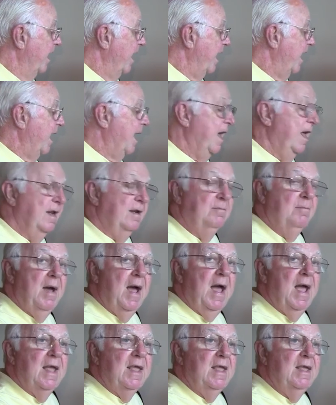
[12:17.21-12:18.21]
And
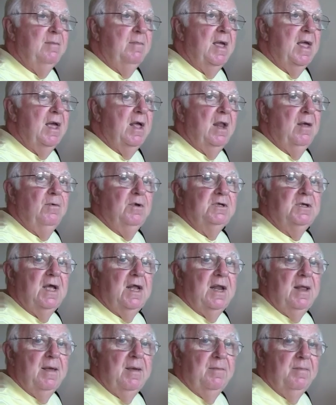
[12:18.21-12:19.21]
my email, which
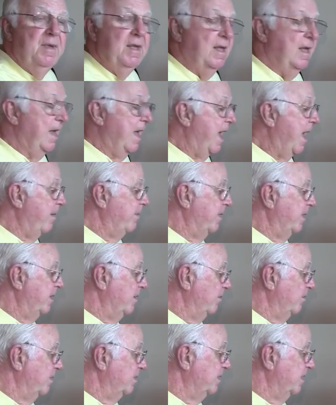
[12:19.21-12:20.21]
I'd be happy
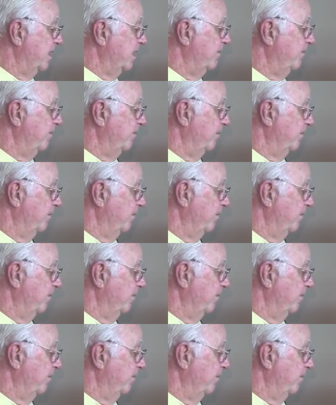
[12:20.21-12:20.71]
to receive